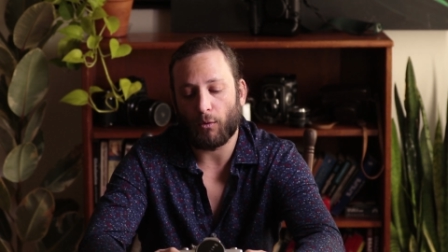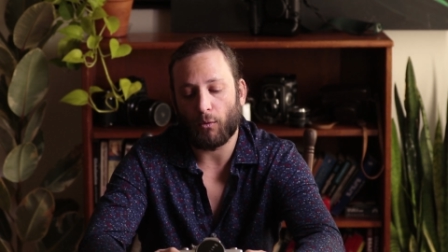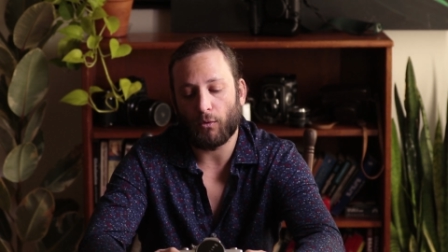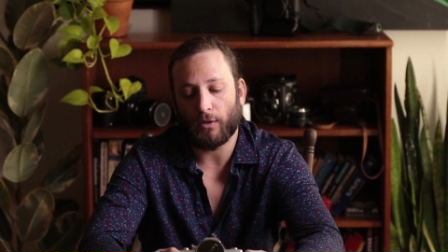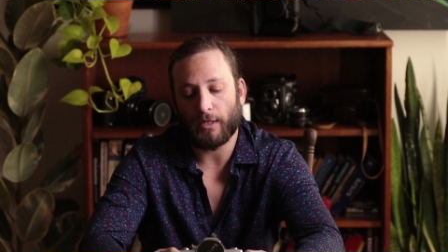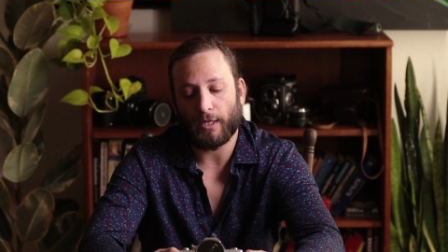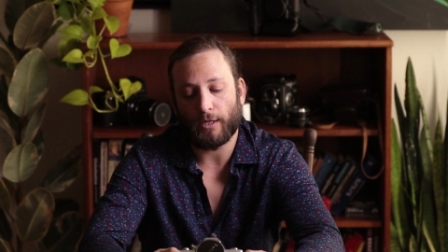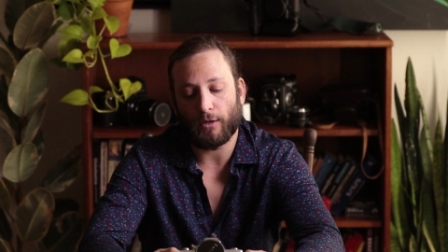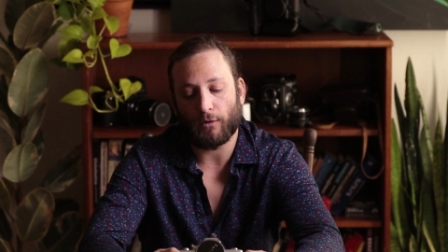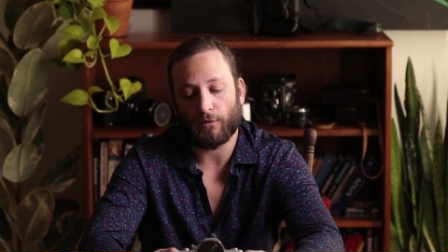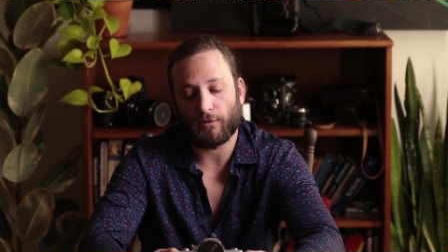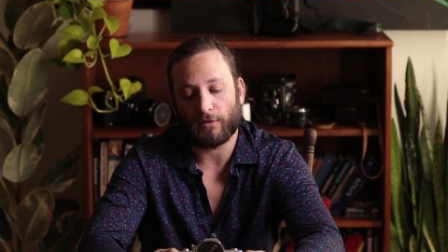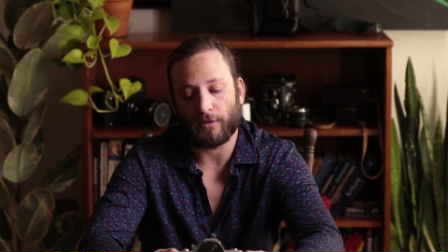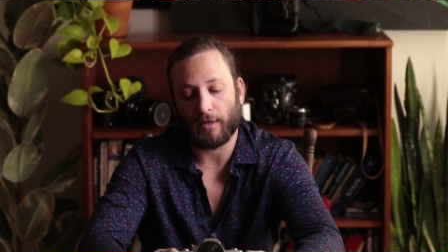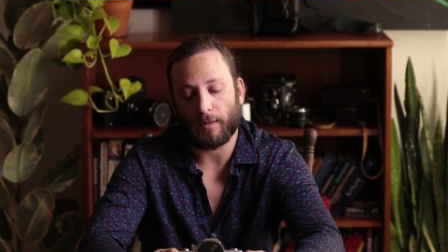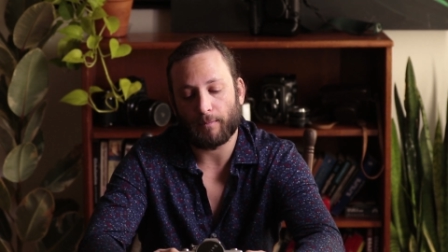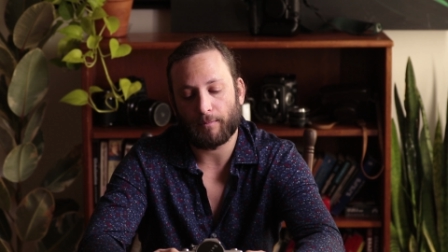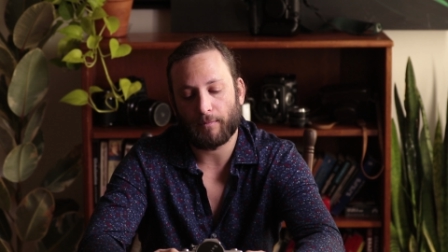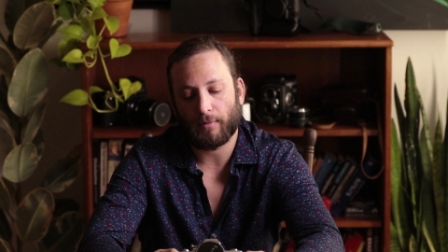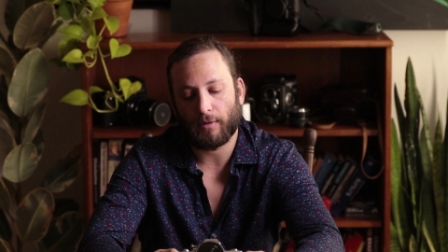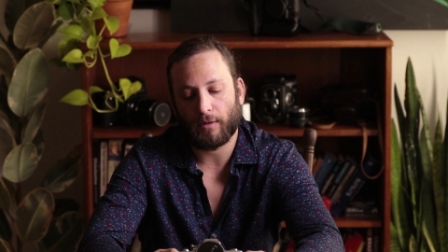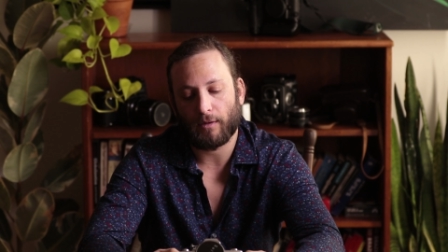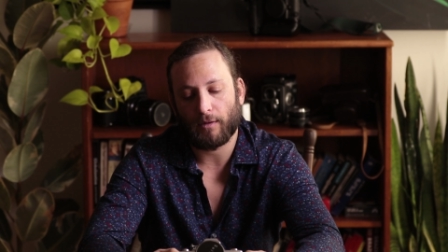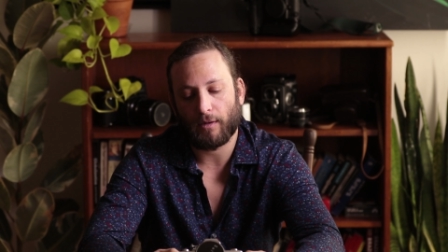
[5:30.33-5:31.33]
only goes
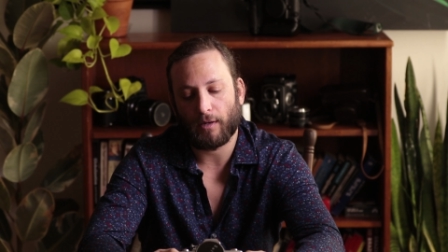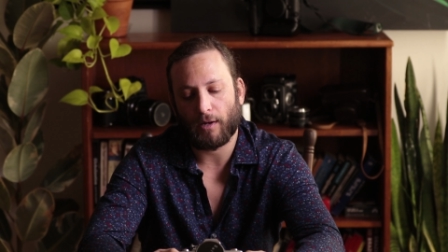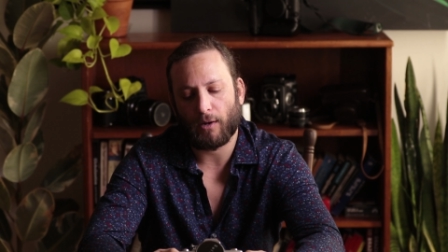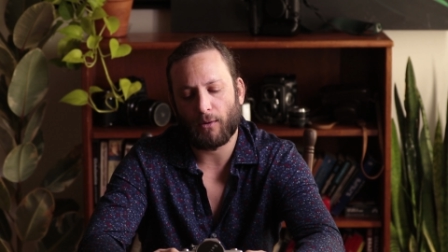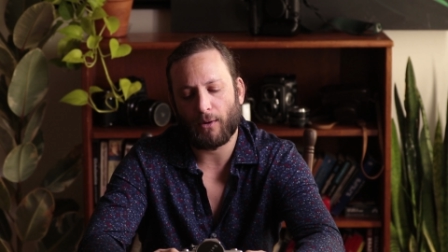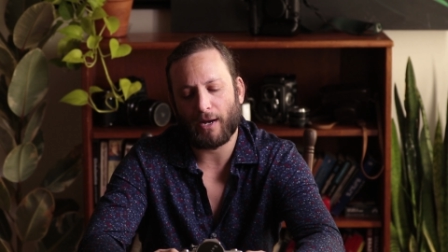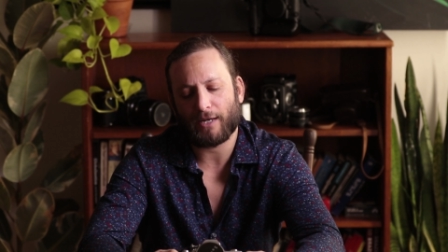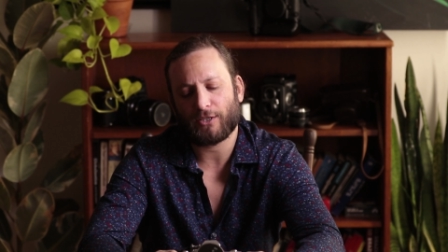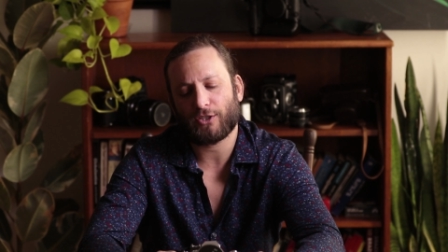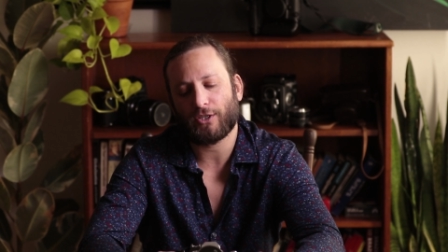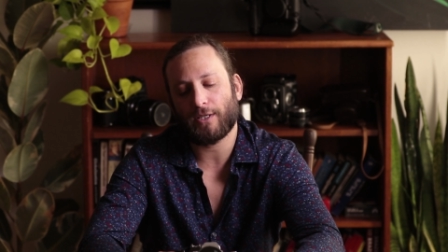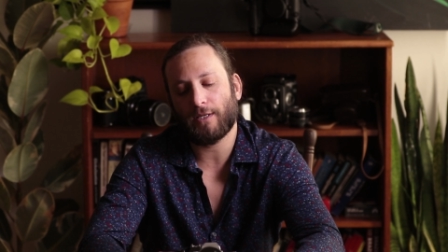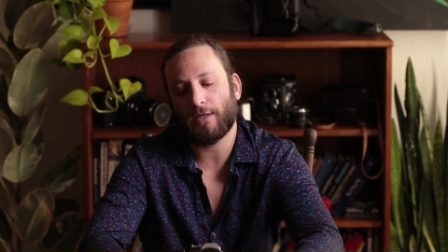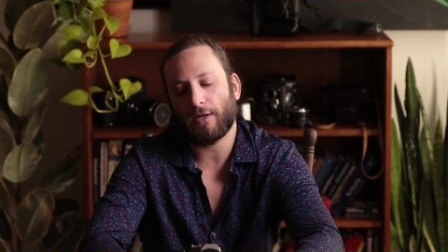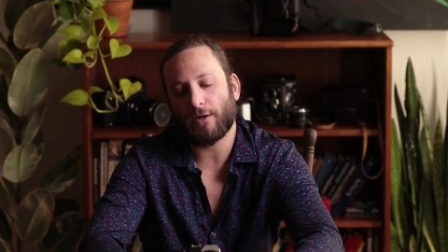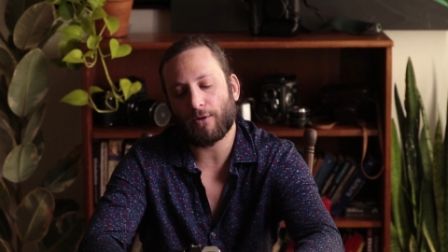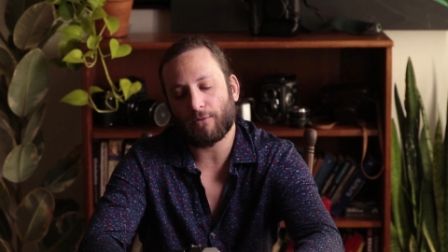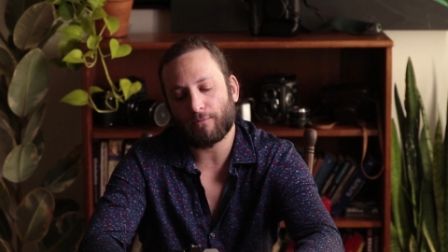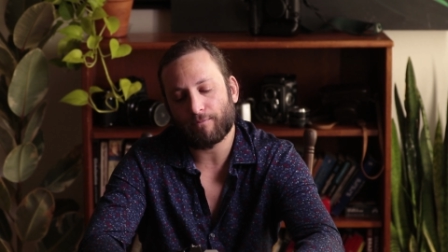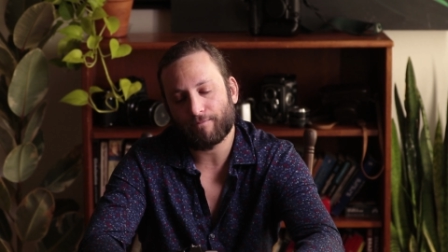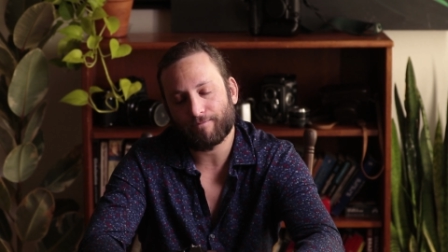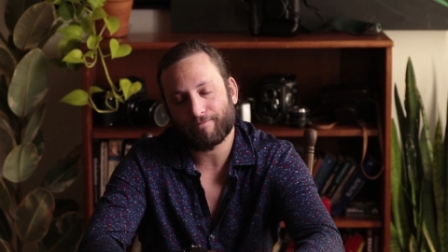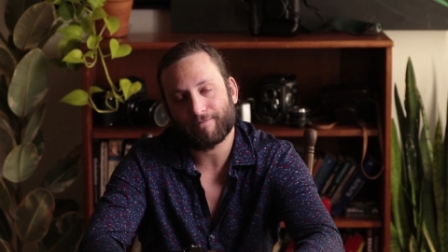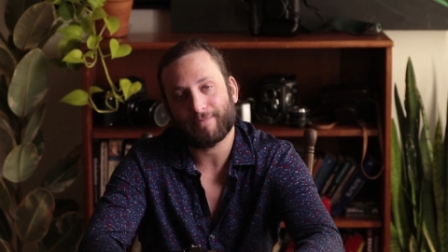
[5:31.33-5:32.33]
up, oh actually
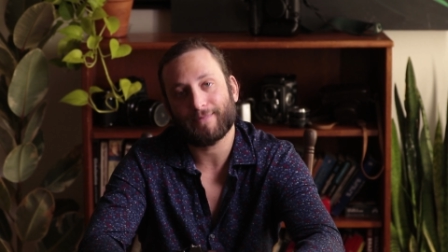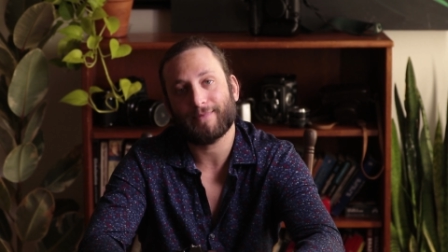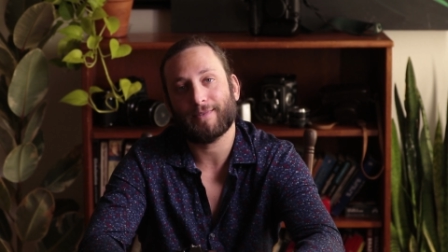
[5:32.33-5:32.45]
no,